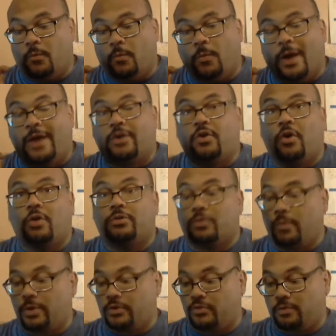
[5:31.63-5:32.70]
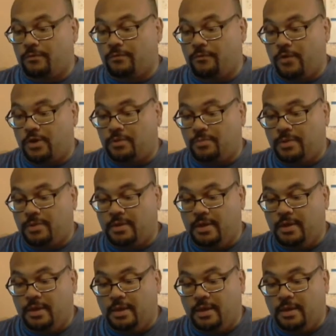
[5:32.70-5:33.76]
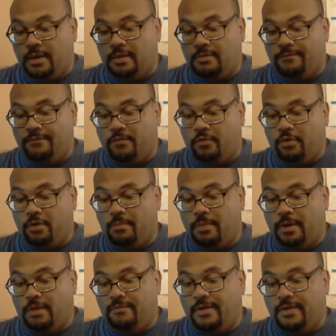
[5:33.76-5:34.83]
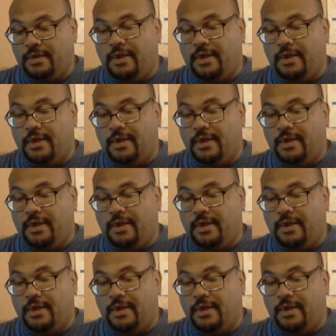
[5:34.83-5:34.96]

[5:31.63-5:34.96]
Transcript: right guard, the redshirt freshman in the form of uh,